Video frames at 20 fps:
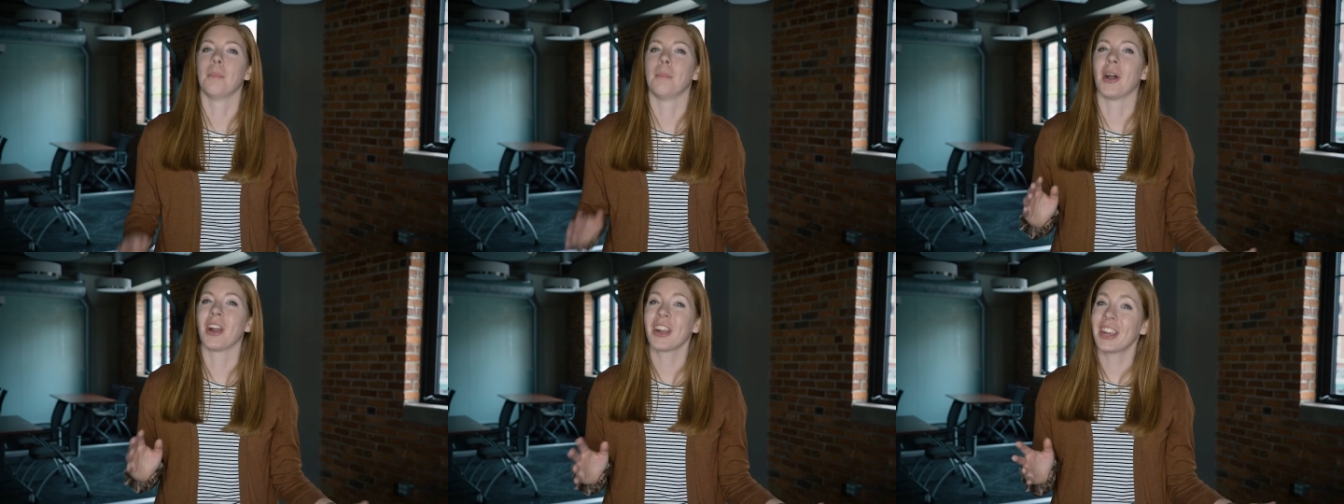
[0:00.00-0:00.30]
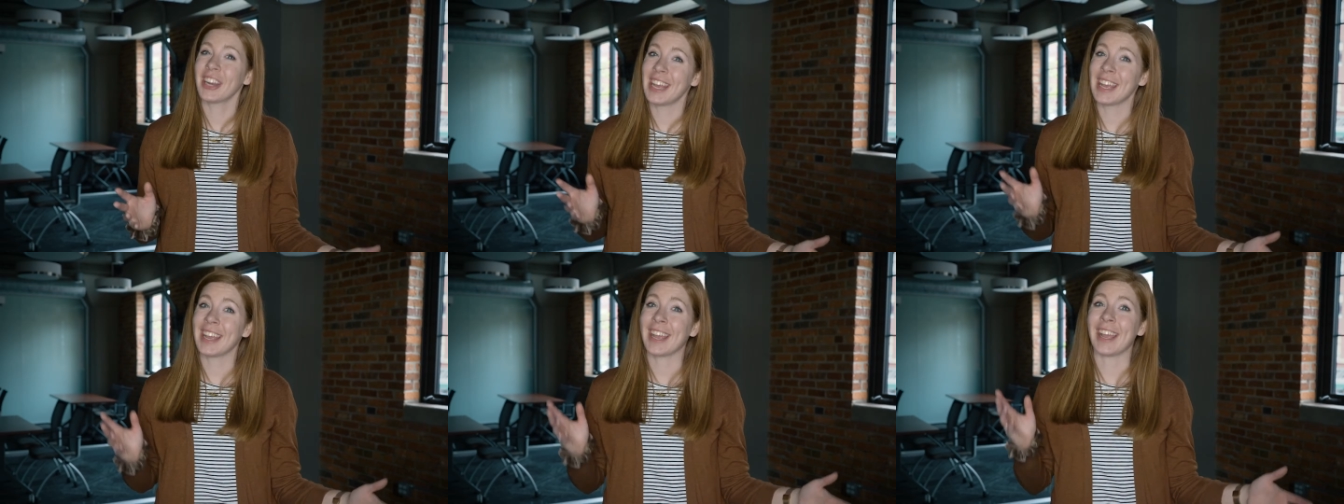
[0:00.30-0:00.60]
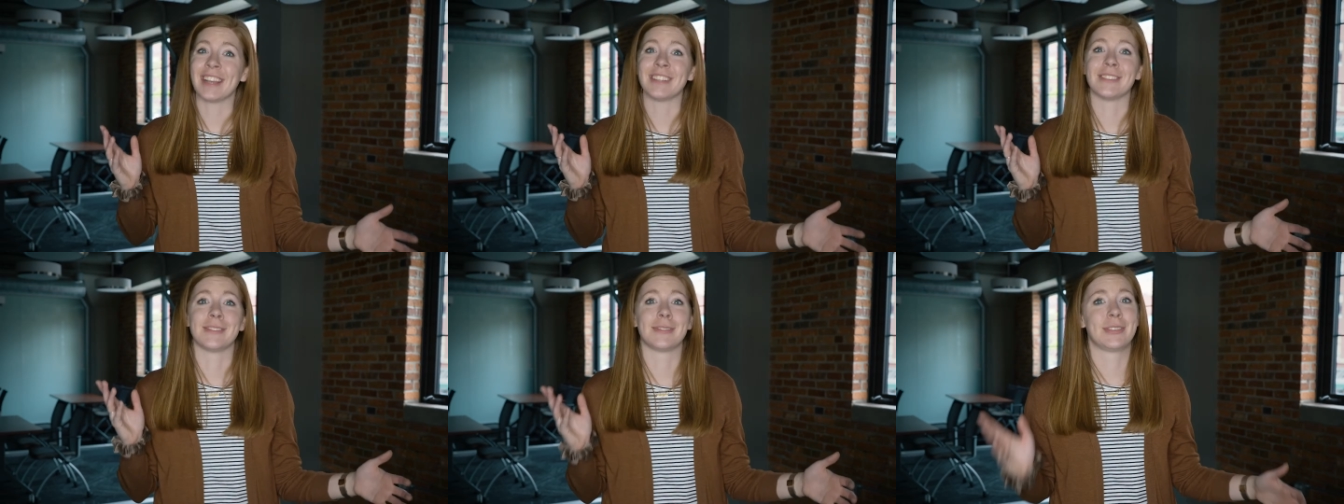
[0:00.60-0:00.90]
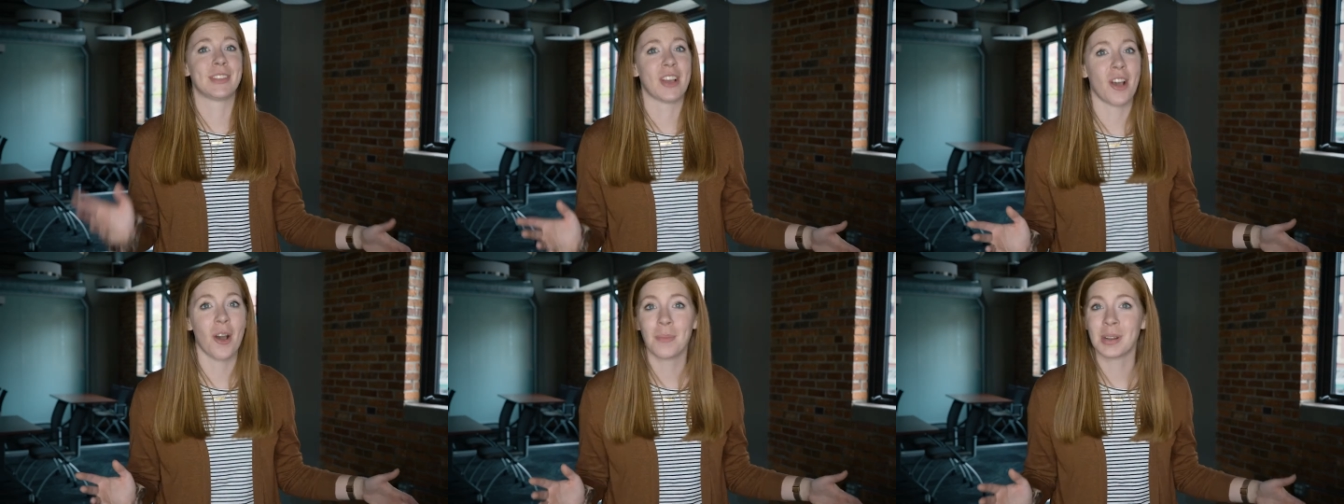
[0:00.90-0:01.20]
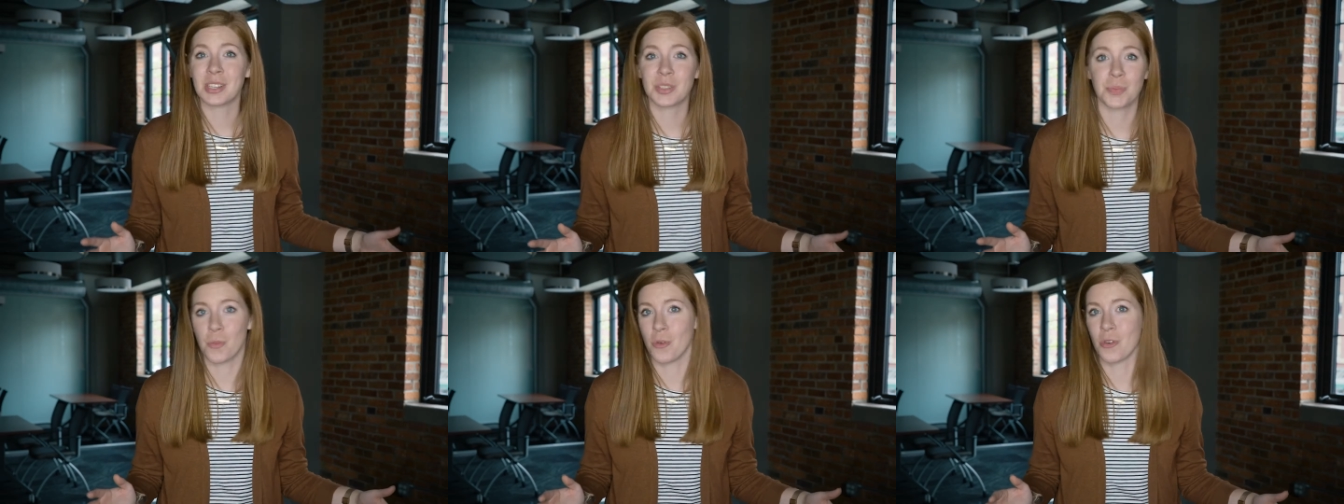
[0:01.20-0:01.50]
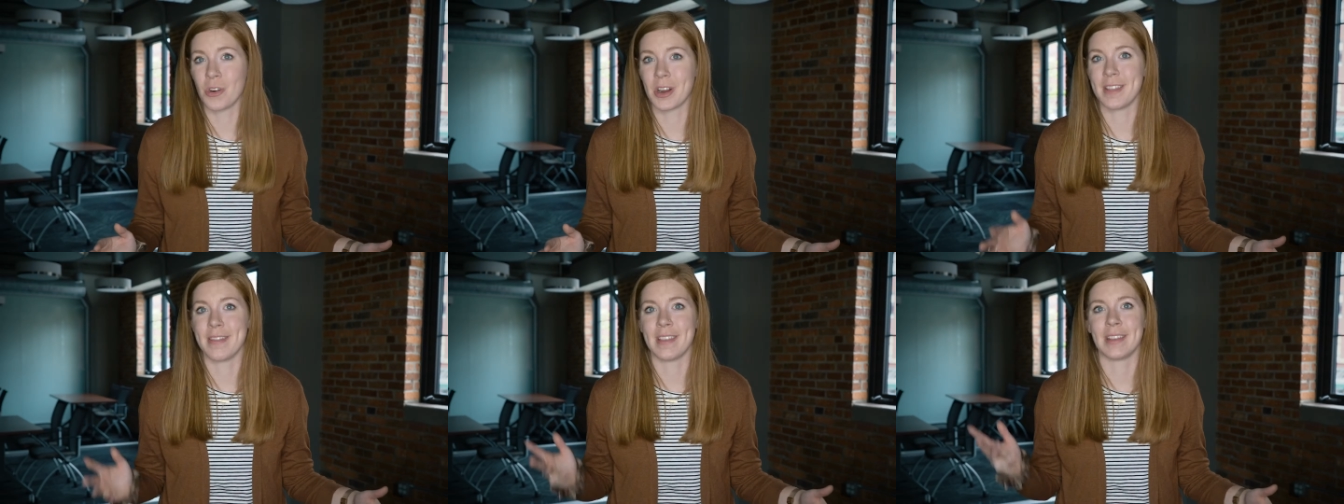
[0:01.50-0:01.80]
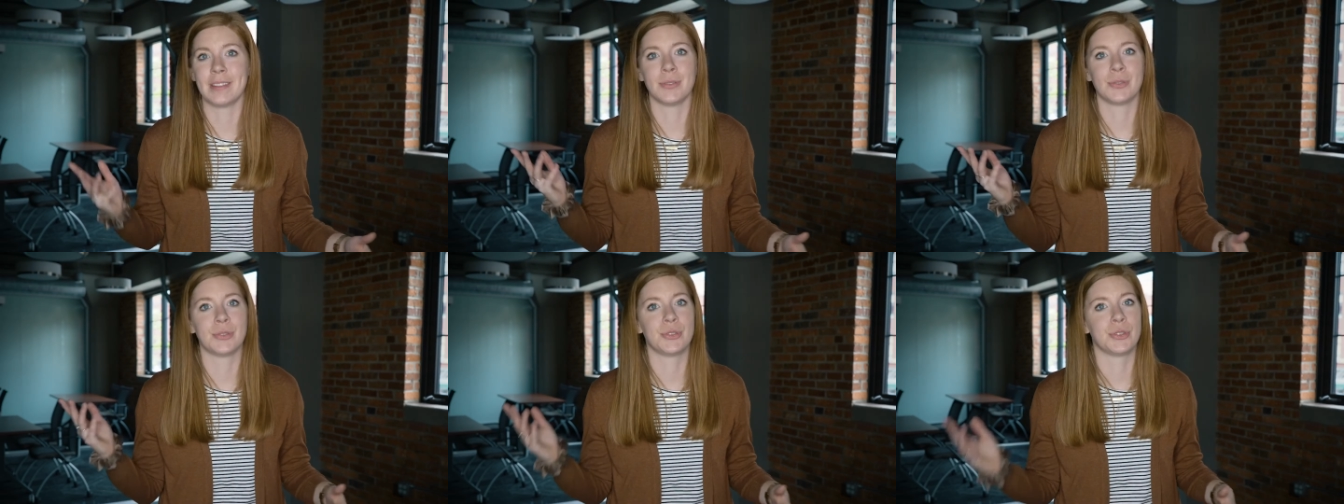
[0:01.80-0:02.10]
Marketing is so much more
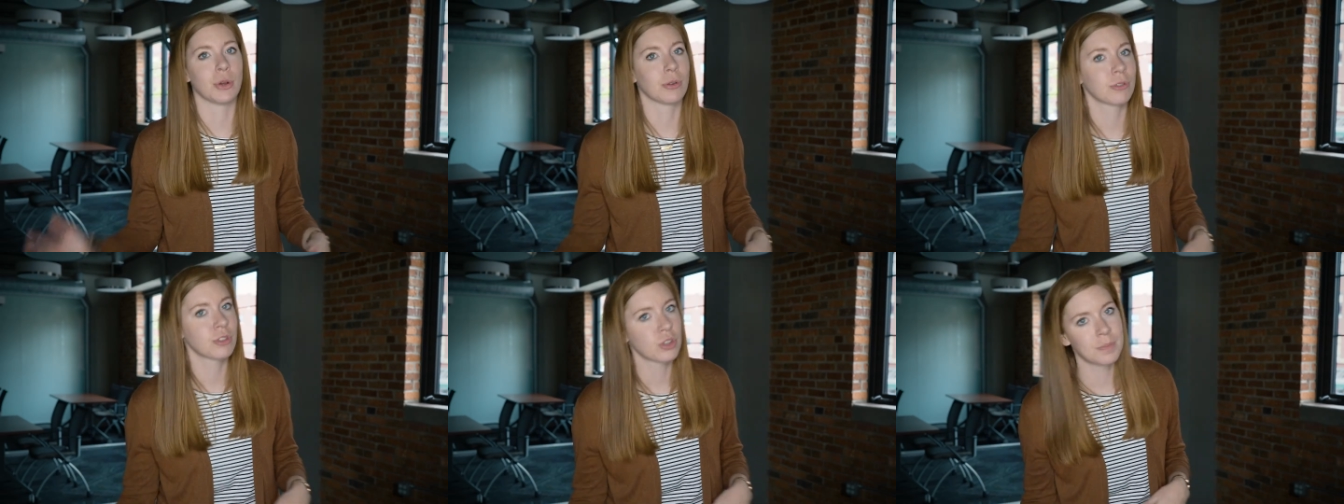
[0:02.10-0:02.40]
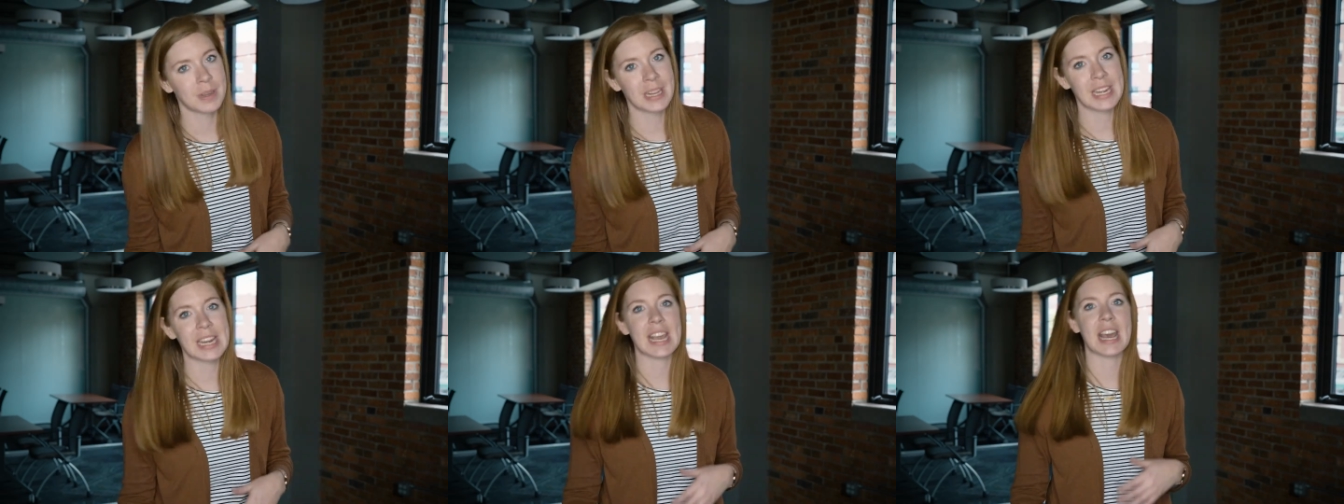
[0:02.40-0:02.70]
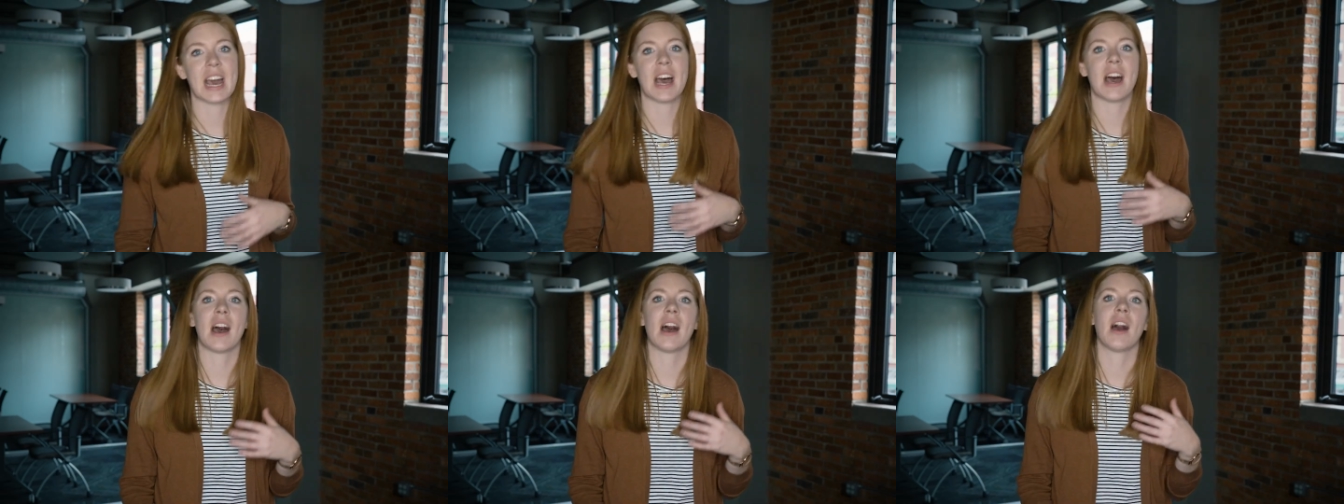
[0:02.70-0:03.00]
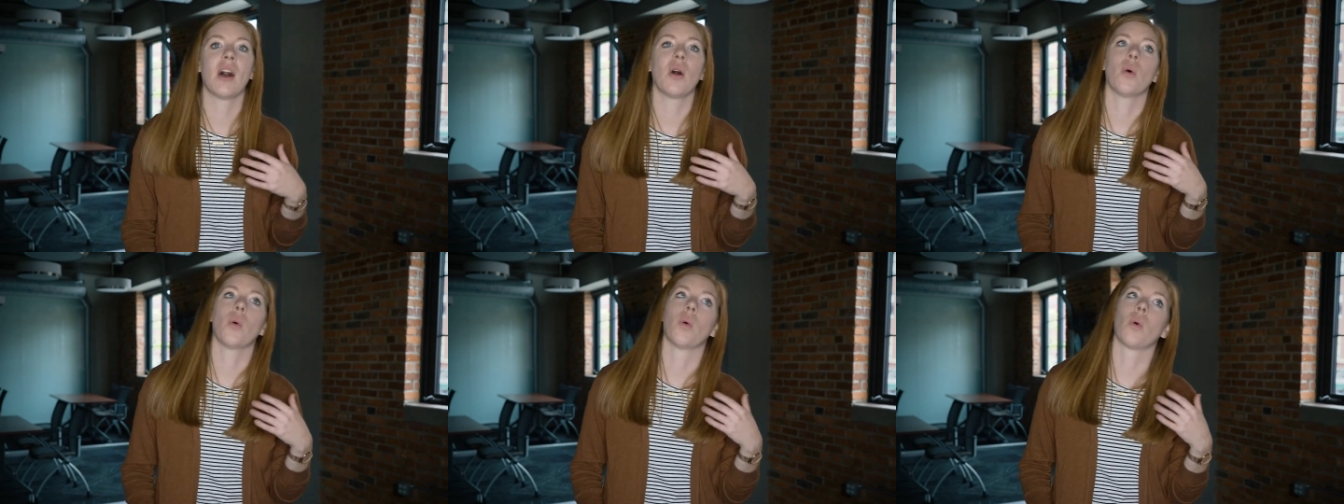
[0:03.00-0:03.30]
than social media